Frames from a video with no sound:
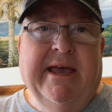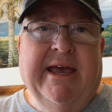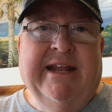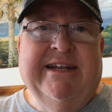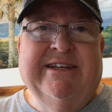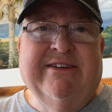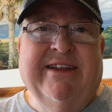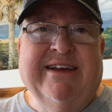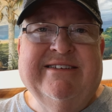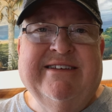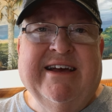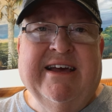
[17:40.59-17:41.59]
And until
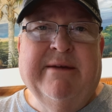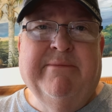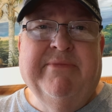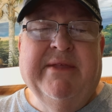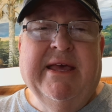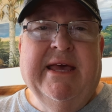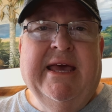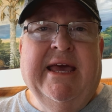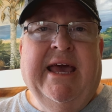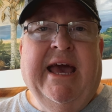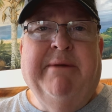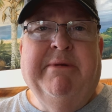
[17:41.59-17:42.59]
next time,
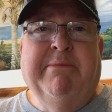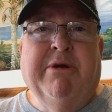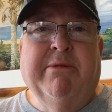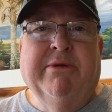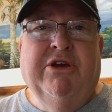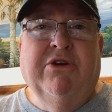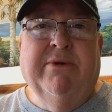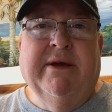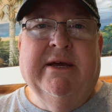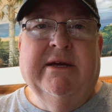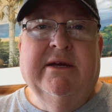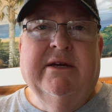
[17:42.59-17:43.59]
happy
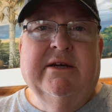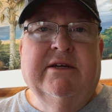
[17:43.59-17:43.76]
barbecuing.